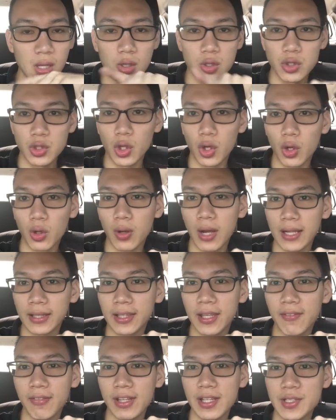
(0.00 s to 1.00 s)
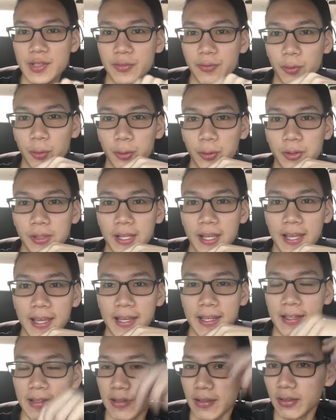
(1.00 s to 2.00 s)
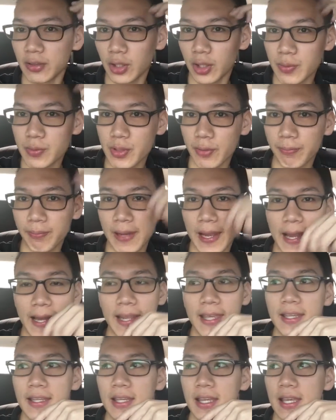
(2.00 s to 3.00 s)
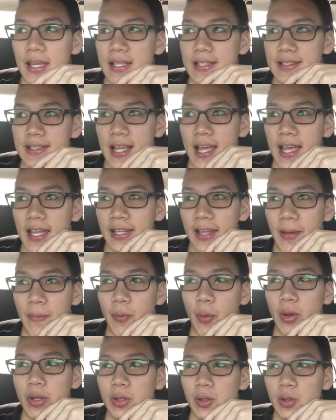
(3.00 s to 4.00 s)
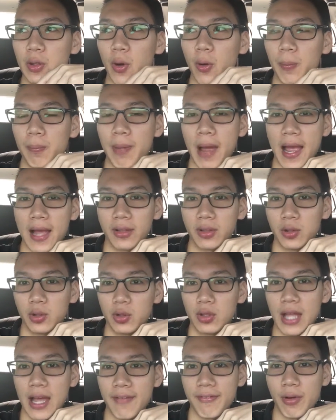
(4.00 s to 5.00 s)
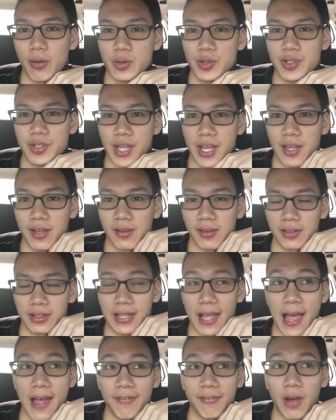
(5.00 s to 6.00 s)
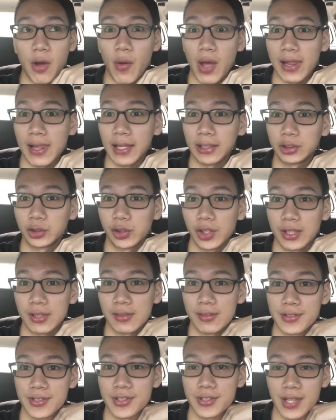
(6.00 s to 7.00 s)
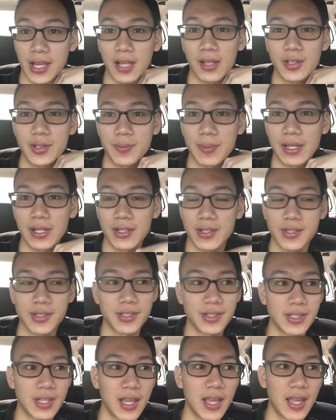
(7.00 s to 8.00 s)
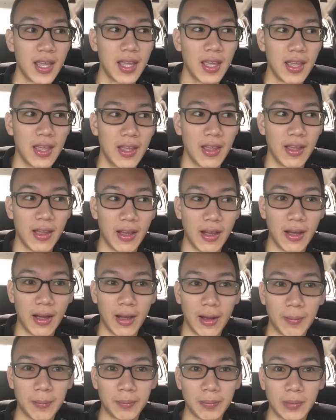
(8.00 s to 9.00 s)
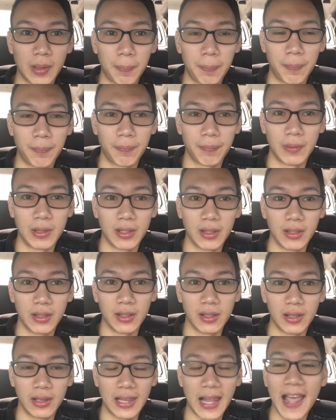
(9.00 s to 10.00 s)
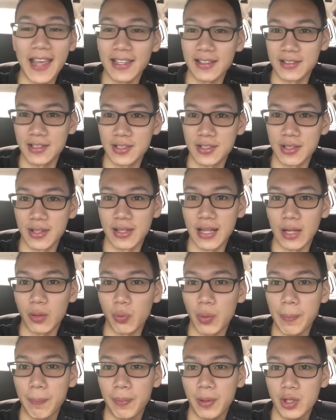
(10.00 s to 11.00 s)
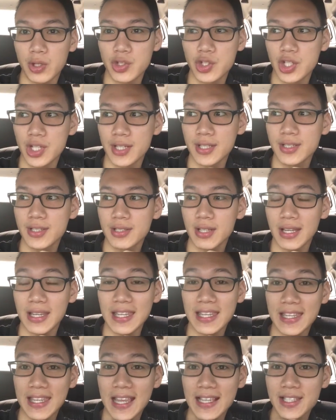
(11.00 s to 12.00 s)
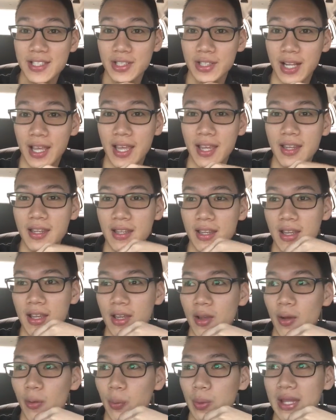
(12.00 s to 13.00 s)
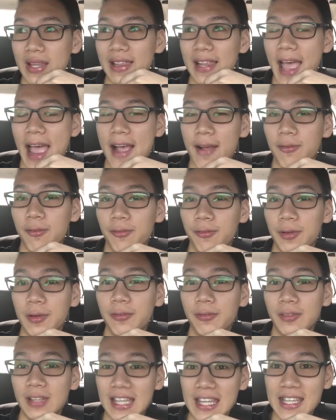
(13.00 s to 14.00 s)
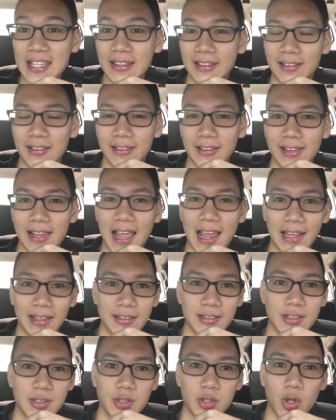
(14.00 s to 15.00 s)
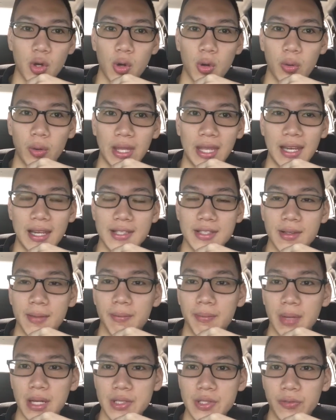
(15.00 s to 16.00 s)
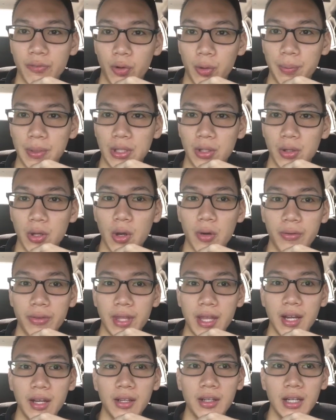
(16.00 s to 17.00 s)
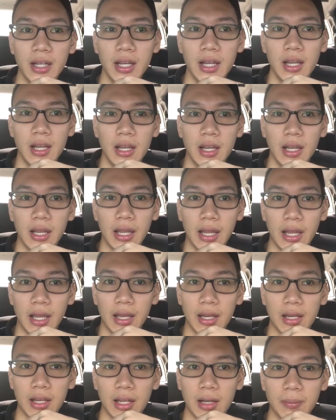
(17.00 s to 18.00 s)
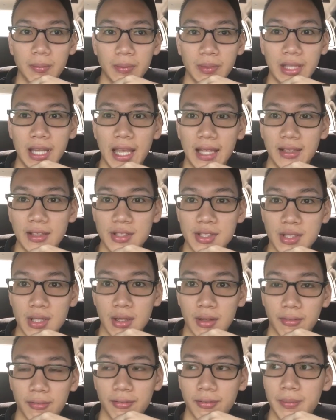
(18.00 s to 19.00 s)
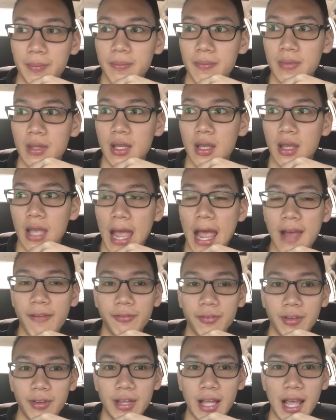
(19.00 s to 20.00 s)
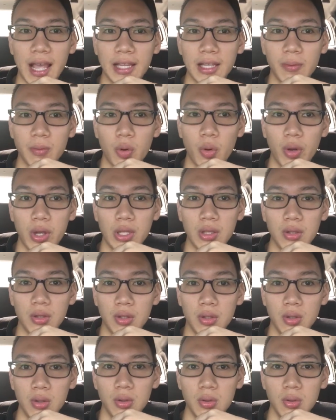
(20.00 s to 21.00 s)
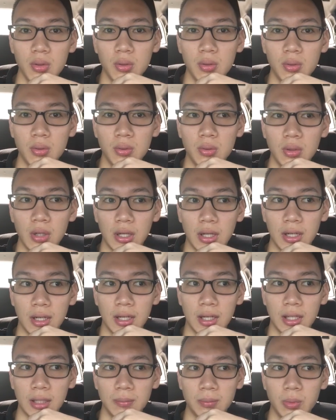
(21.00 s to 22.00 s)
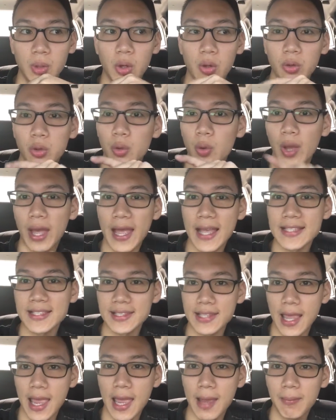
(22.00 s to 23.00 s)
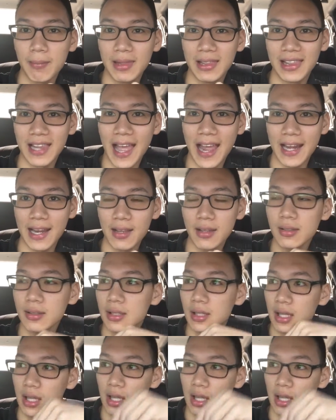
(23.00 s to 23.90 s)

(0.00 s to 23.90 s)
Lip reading: So activities for today in terms of planning is that I'm going to go back to Davao Electrical Sales because the lights that we purchased yesterday, we lack 15 lights. So it is a must for me to go there and get the stuff. After that, I'm going to go to SM Lanang